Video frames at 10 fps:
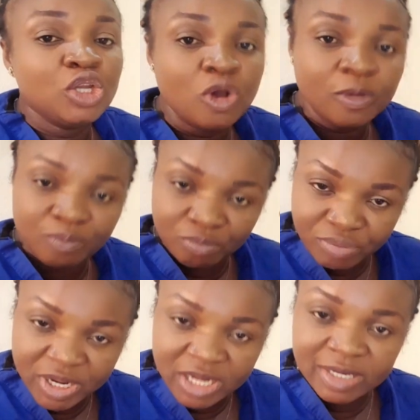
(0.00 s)
You know,
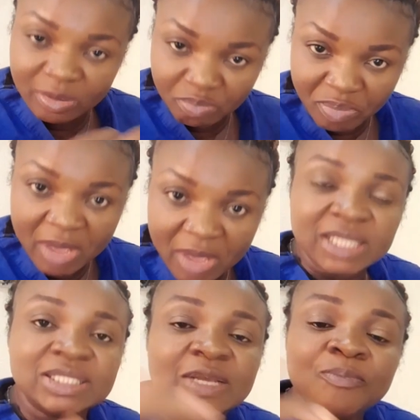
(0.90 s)
brain
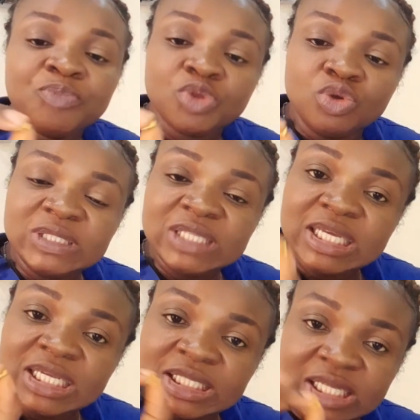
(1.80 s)
impairment. You
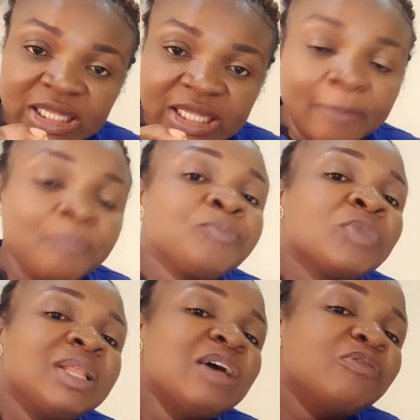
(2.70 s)
see it in them.
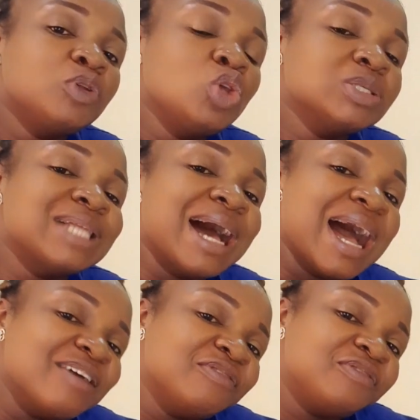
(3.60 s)
Now, for those that
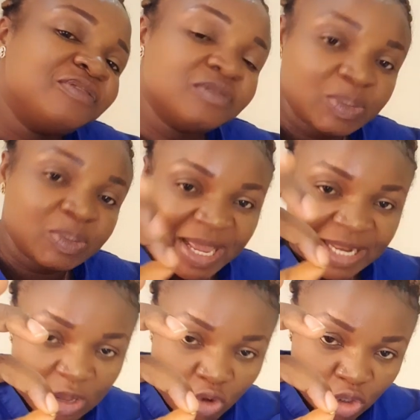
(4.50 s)
have
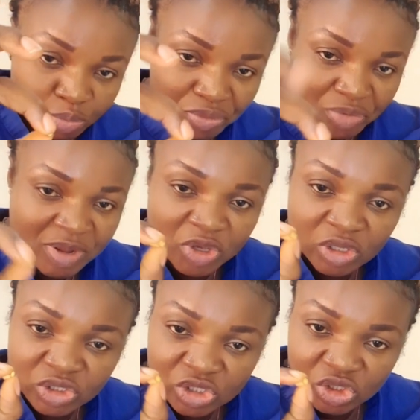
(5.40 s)
spinal cord problem,
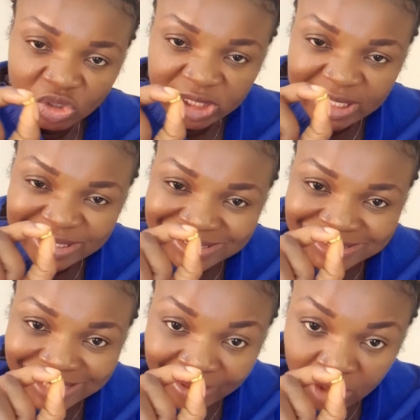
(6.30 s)
because you do not take this
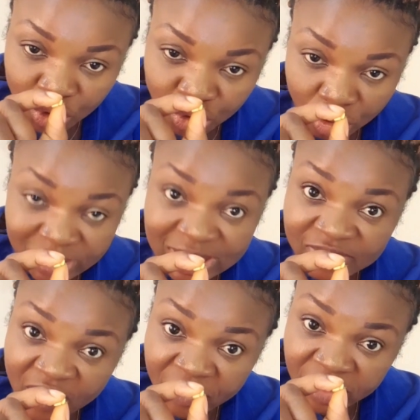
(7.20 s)
tiny drug,
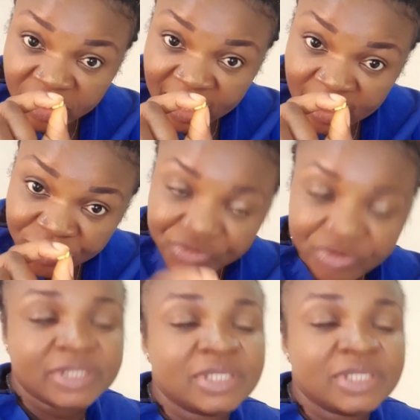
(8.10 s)
this very tiny drug.